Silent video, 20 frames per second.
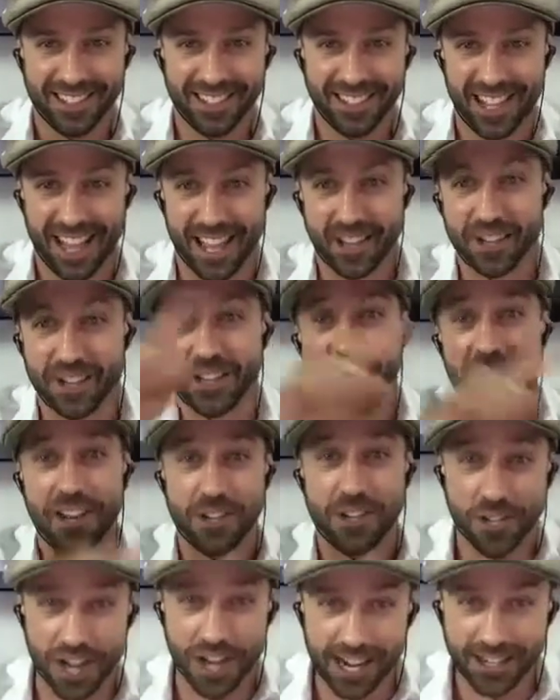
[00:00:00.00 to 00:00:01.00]
then
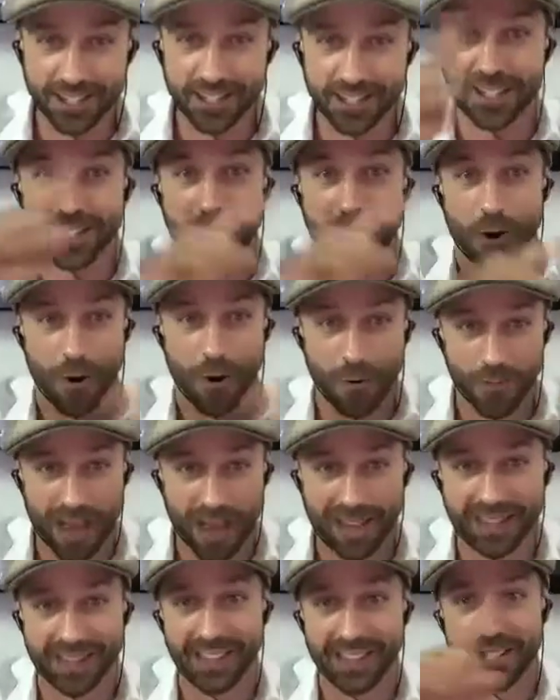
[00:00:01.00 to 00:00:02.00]
changes the whole
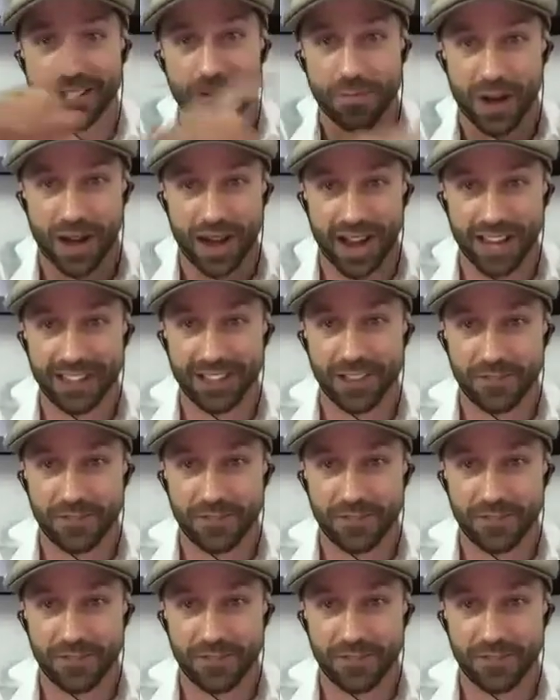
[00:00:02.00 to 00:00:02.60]
mechanism behind the